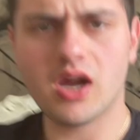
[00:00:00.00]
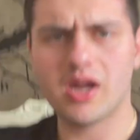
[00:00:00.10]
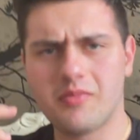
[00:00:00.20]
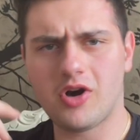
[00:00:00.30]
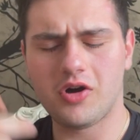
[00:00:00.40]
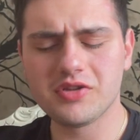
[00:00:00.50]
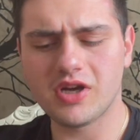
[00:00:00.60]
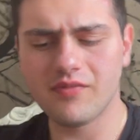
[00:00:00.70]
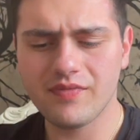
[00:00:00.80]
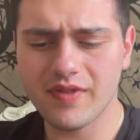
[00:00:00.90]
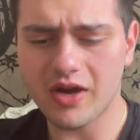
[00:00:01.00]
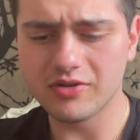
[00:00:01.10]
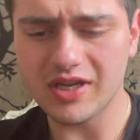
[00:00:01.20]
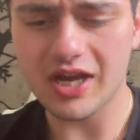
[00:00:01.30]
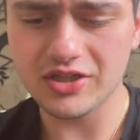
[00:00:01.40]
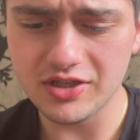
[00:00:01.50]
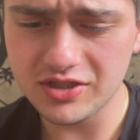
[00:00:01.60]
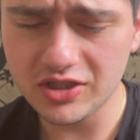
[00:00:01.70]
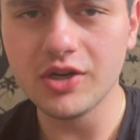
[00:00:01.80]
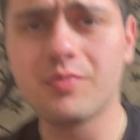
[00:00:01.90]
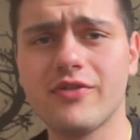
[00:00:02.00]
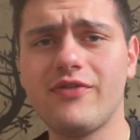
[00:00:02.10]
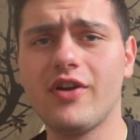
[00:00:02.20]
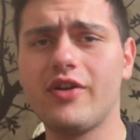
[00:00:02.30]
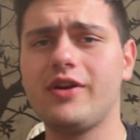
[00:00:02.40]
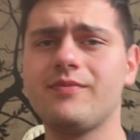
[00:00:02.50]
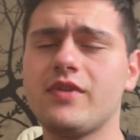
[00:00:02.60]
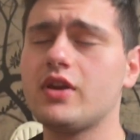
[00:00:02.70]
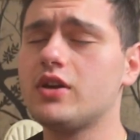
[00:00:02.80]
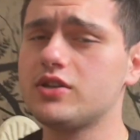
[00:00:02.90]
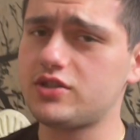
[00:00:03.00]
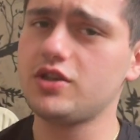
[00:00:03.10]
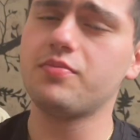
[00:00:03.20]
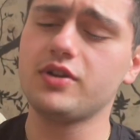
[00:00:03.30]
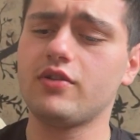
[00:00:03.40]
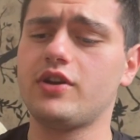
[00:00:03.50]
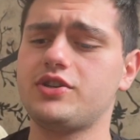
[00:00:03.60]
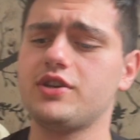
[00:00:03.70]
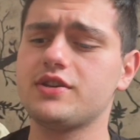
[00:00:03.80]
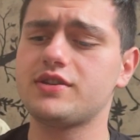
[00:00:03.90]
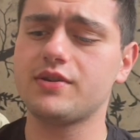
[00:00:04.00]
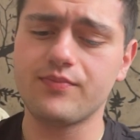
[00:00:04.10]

I'm all done. That was actually super filling, super delicious.